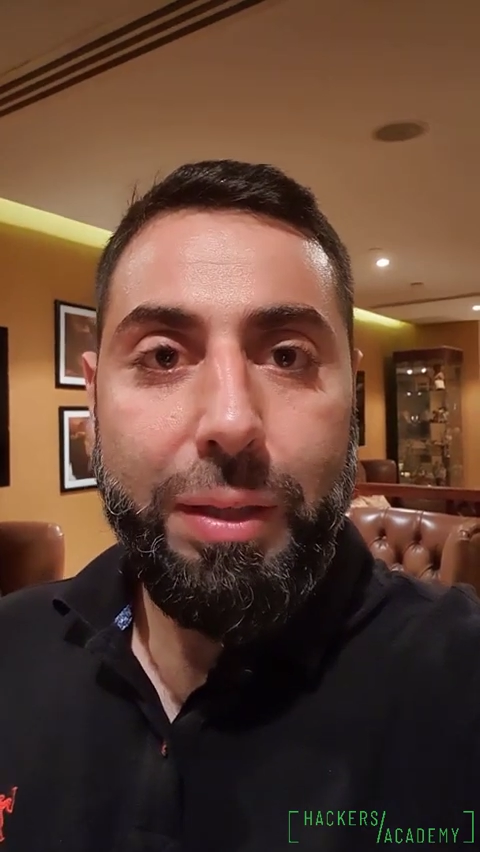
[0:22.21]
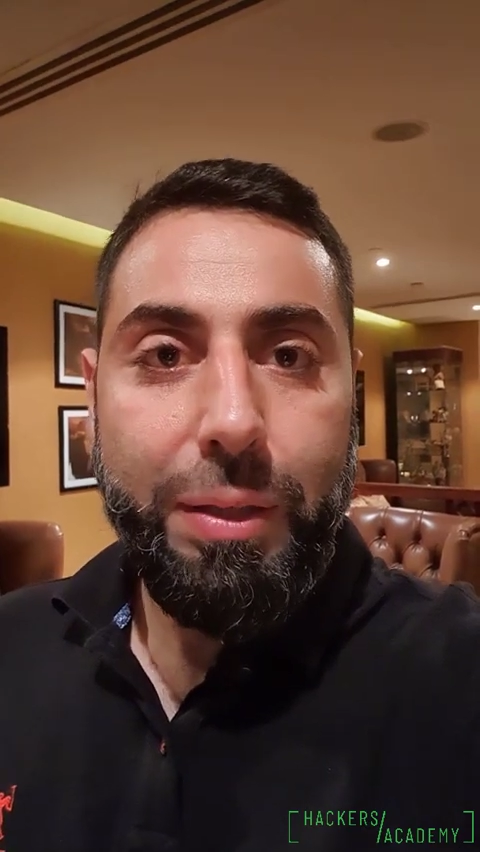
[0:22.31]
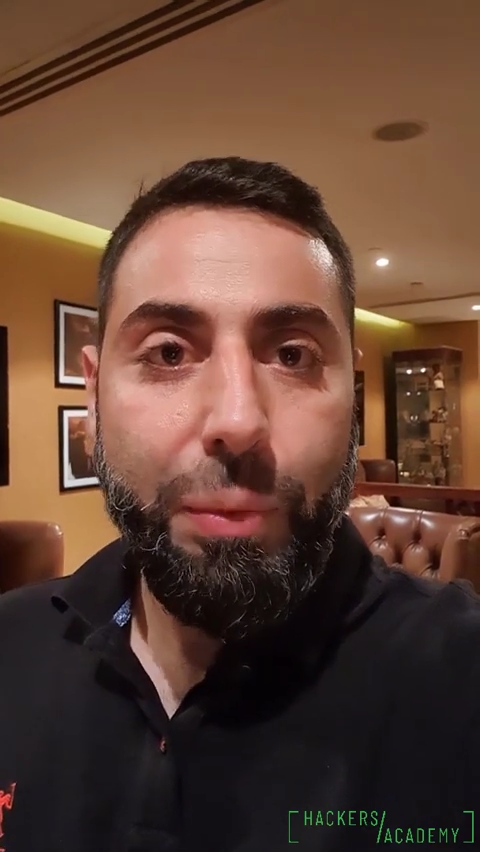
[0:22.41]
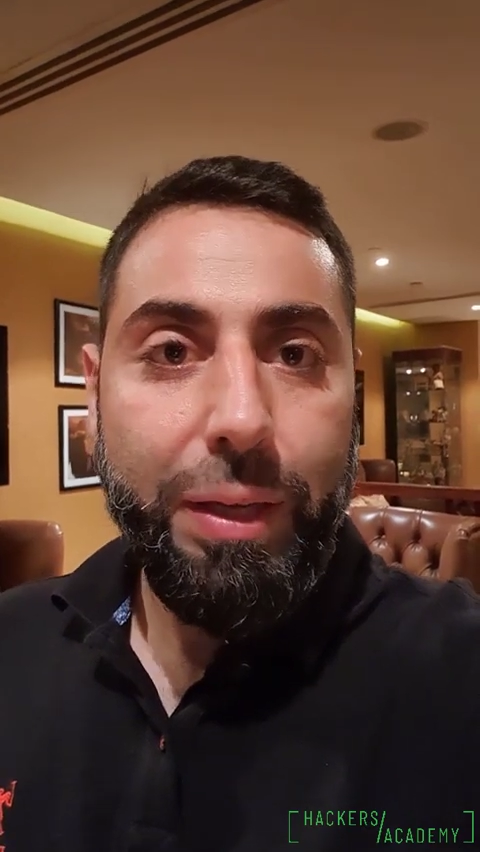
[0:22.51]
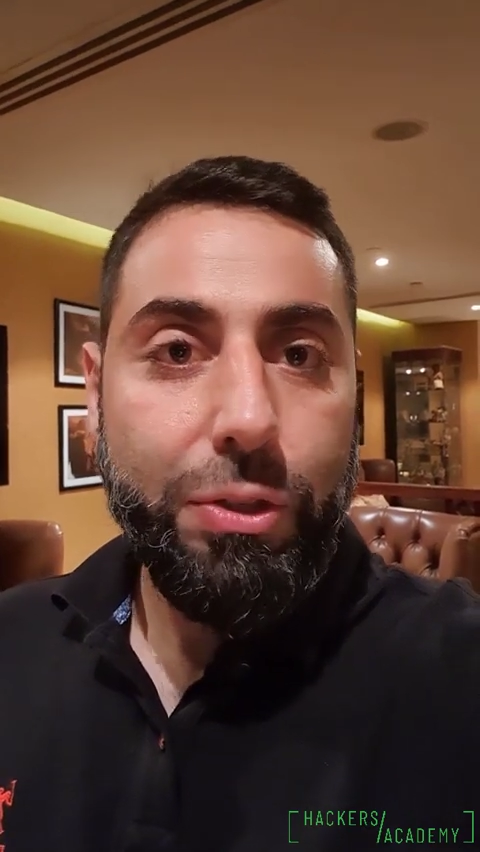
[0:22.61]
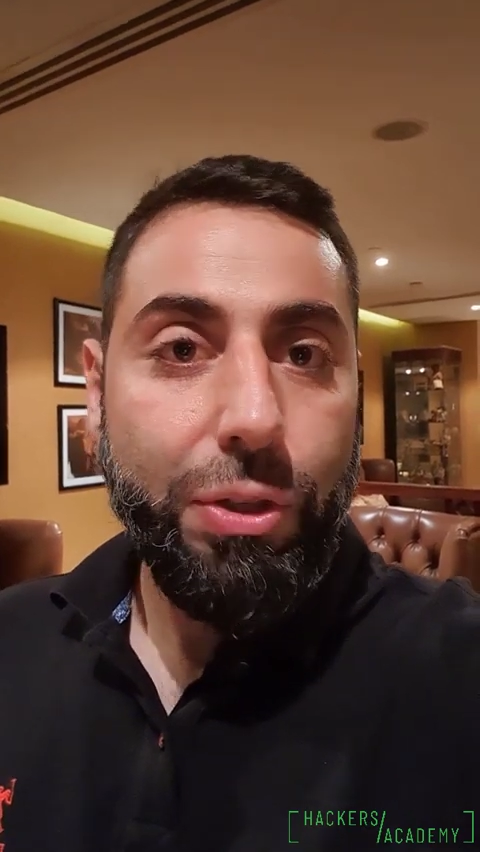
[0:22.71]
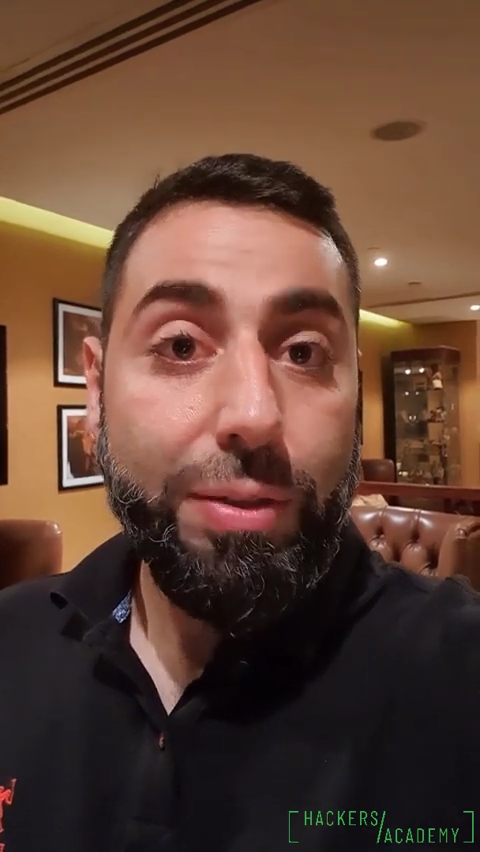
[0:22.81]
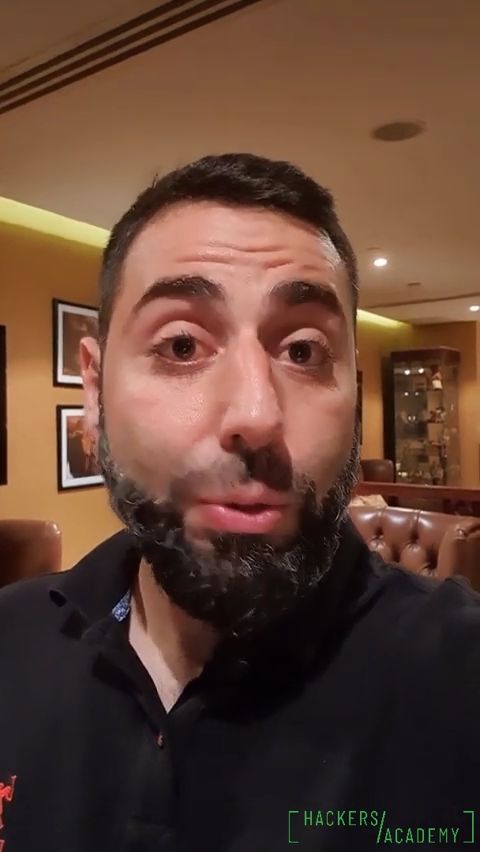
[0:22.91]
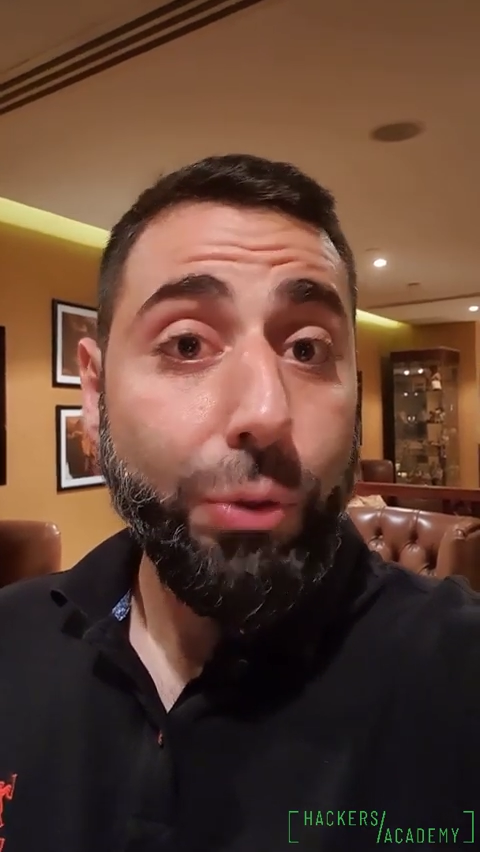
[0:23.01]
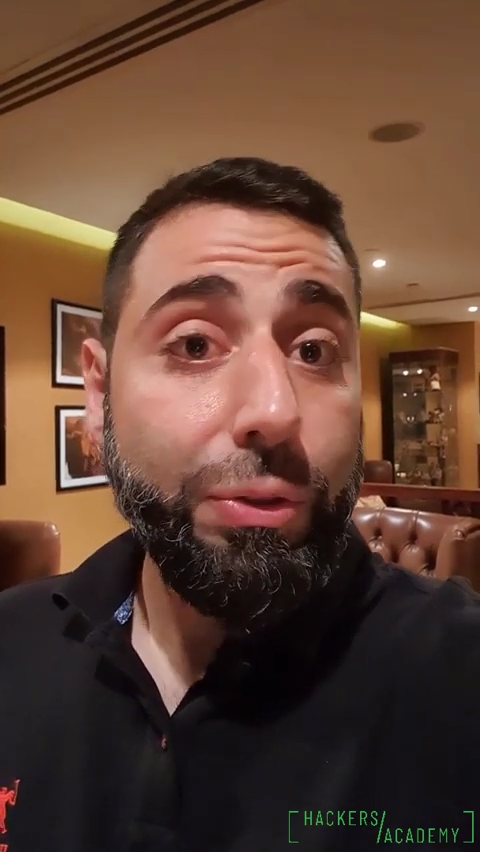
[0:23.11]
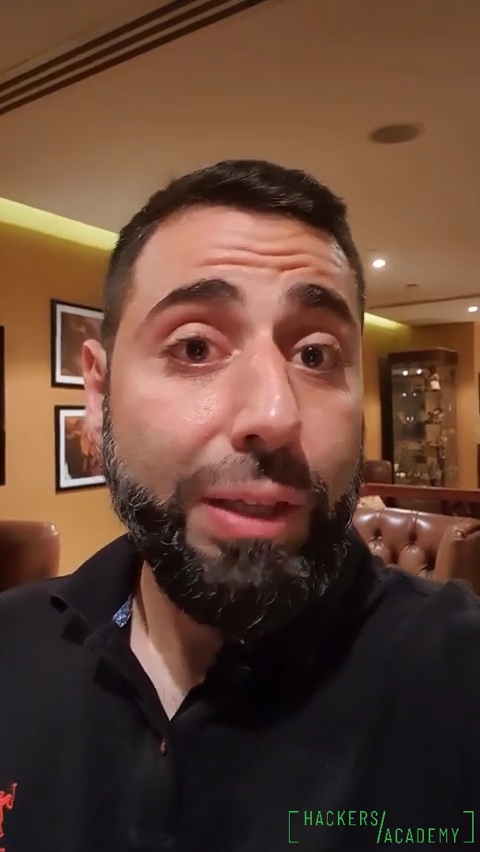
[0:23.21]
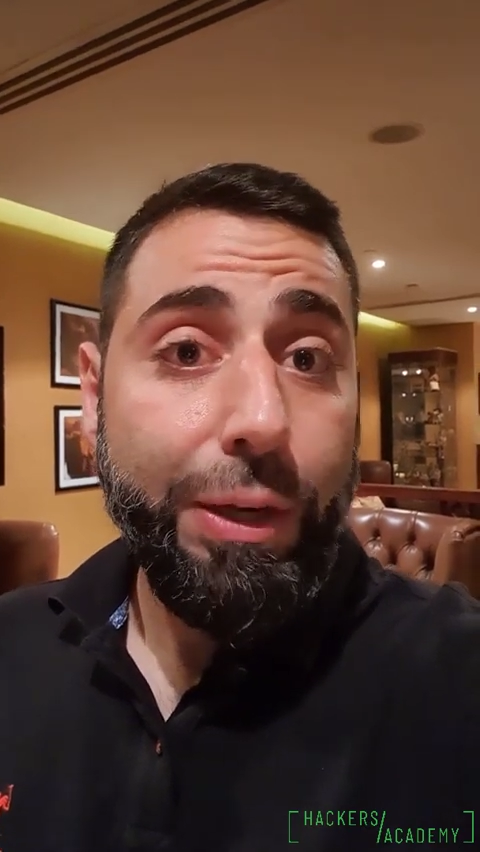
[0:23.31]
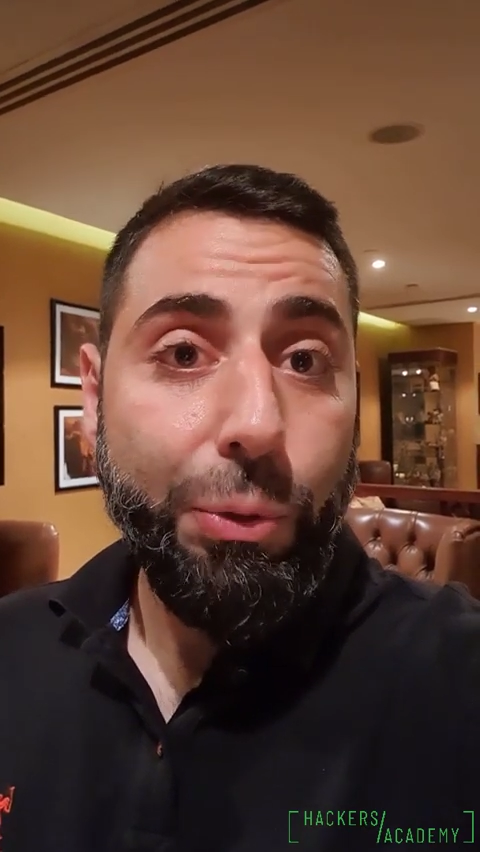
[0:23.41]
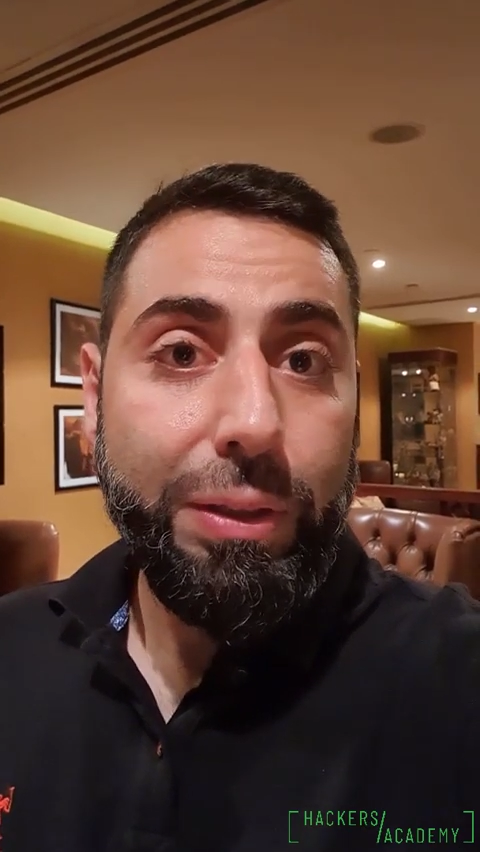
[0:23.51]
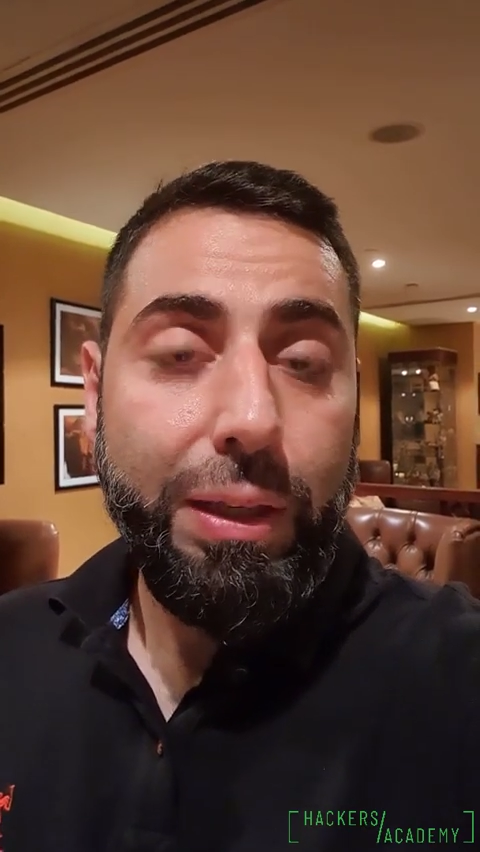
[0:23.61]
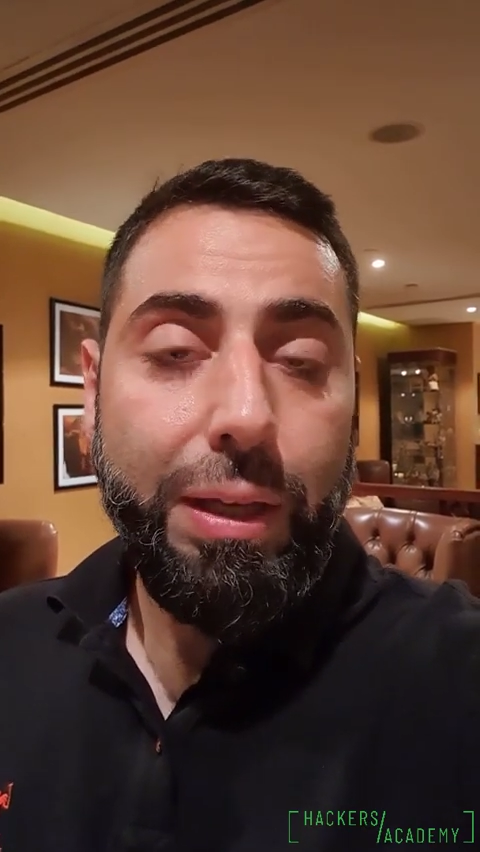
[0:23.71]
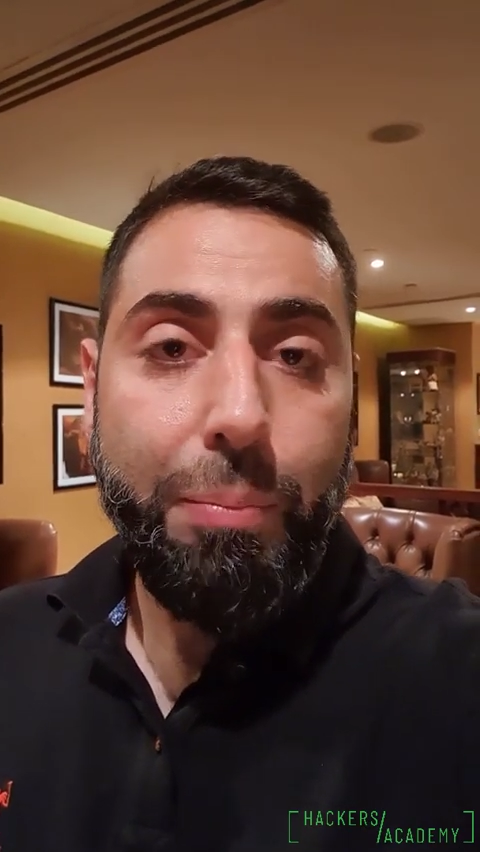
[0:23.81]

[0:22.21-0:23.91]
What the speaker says: doing just audio recording,